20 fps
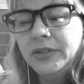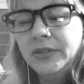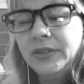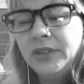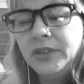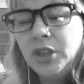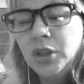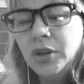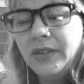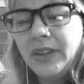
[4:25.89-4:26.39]

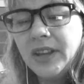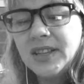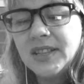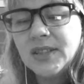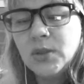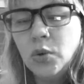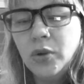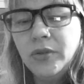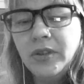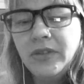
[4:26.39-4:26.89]
You know, they
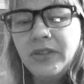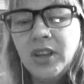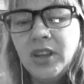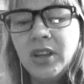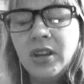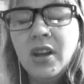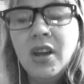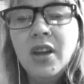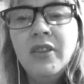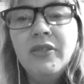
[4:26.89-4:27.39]
saw that the
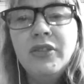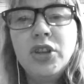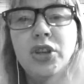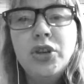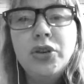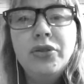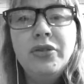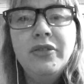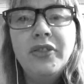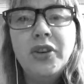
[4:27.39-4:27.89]

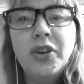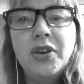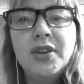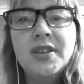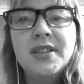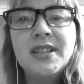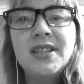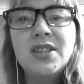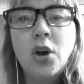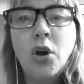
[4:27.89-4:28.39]
universe
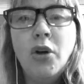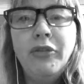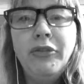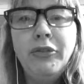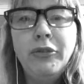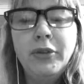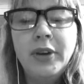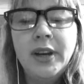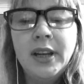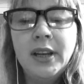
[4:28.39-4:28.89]
is
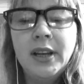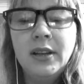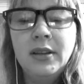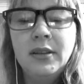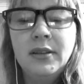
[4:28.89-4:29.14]
offering